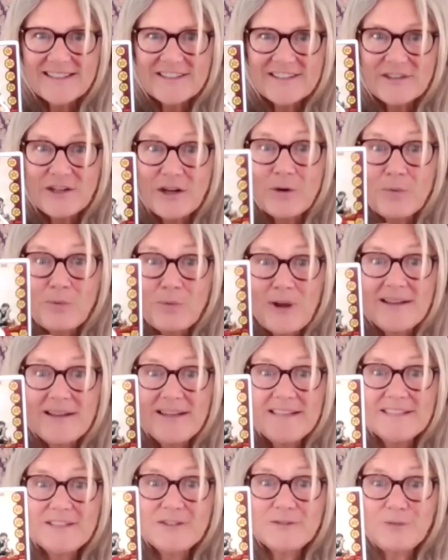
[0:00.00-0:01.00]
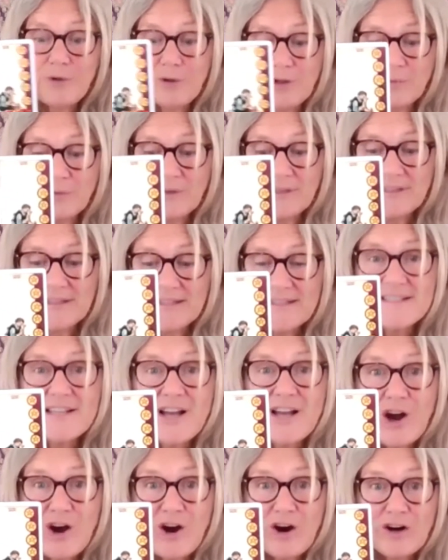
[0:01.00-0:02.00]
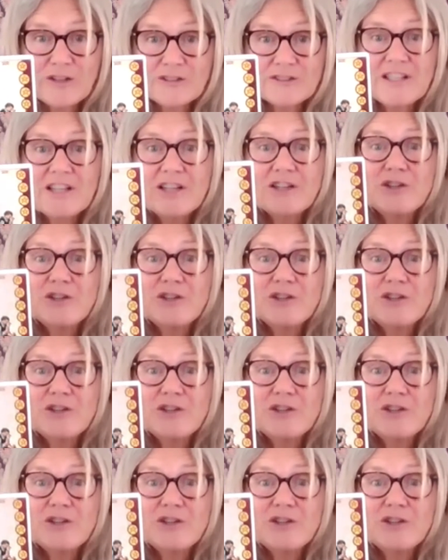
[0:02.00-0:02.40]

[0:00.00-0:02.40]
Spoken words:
You know, when he's following his heart,